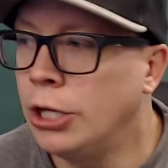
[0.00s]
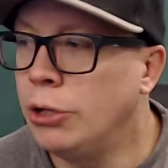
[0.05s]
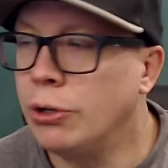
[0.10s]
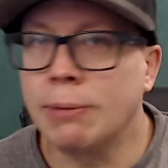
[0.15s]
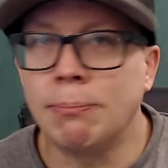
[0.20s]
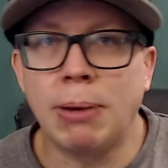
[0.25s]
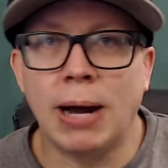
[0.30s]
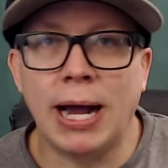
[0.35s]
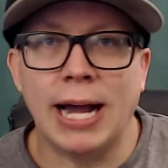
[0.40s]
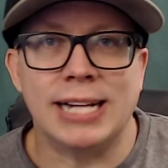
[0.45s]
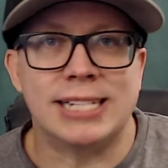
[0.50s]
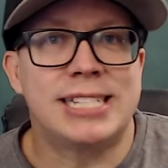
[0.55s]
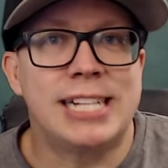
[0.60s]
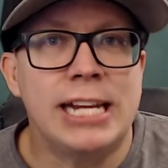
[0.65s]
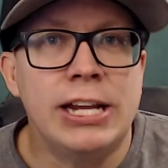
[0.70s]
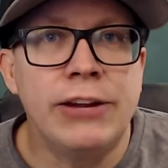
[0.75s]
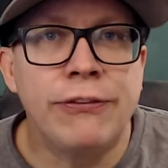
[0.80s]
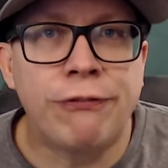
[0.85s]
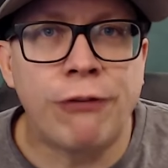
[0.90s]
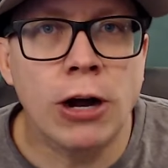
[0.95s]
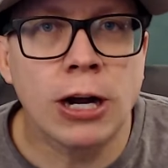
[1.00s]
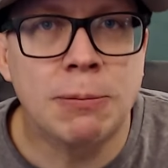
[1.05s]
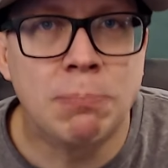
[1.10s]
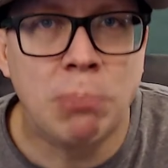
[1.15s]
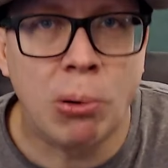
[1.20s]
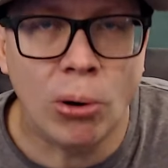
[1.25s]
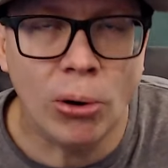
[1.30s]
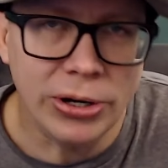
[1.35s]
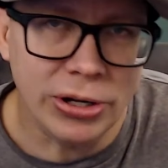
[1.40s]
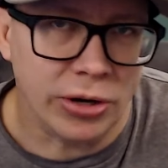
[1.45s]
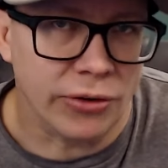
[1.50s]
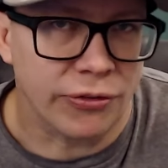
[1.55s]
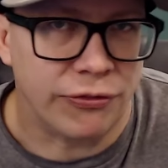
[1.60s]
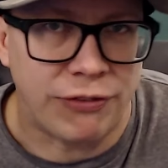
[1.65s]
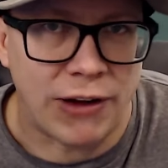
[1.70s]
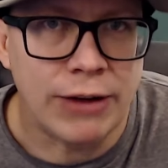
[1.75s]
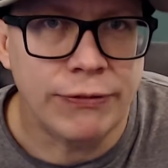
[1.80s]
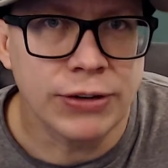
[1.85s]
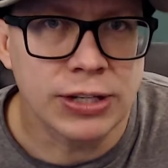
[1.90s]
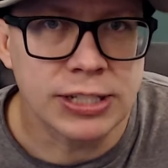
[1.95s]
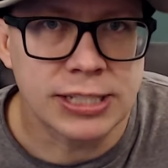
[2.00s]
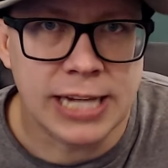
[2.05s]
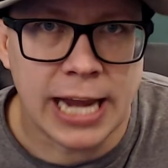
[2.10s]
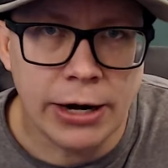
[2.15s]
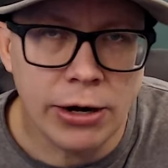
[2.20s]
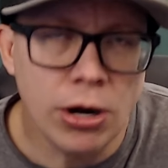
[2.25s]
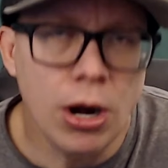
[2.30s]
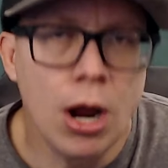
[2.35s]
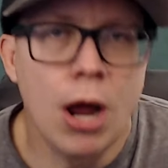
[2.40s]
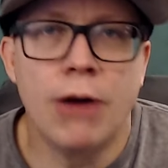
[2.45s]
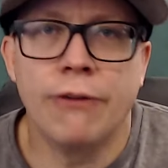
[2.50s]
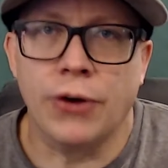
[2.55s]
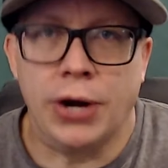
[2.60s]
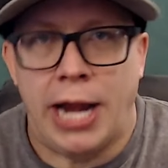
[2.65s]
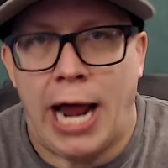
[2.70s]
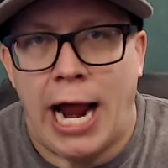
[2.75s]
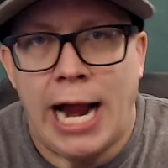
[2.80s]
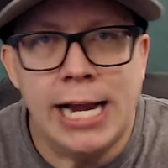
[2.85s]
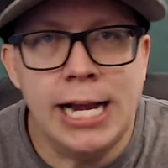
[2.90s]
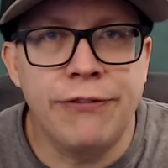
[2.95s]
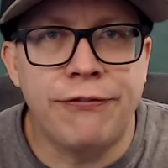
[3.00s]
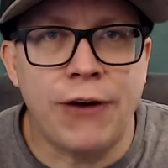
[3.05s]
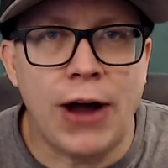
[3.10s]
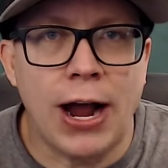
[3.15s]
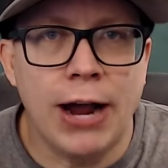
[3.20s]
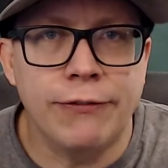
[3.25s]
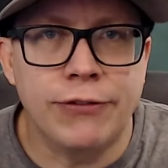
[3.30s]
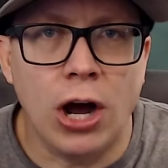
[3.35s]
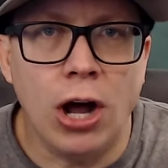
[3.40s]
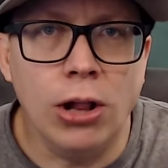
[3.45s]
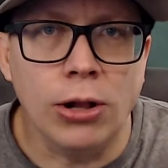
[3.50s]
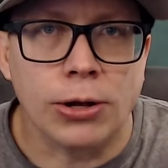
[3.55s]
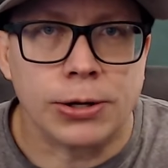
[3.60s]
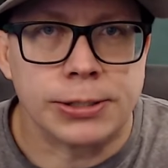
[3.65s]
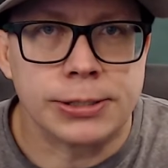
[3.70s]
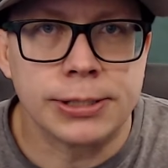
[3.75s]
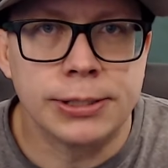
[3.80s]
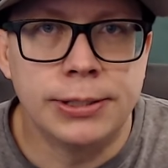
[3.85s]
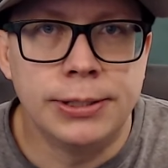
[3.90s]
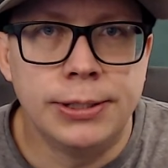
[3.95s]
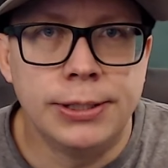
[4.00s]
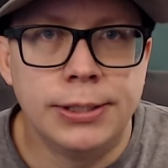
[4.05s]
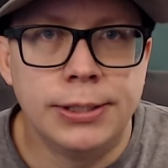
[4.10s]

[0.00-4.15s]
you can buy a T-Funk board, your favorite skater, for $95.